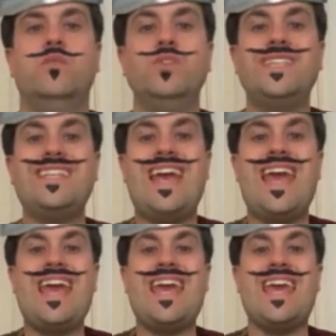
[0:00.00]
Was it
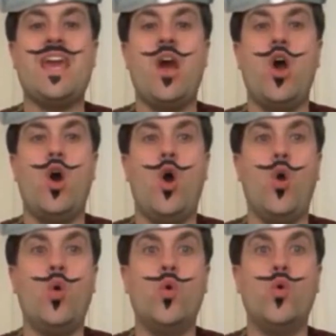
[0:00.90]
A,
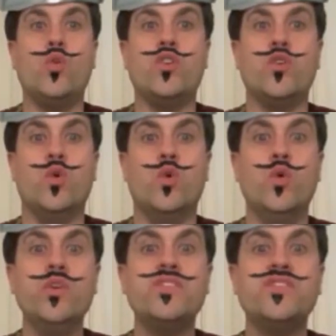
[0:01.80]
Old
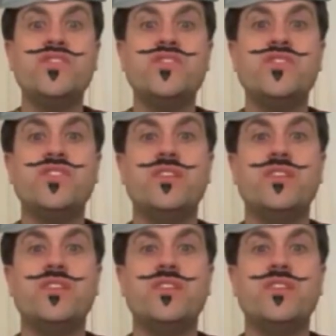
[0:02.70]
Norse?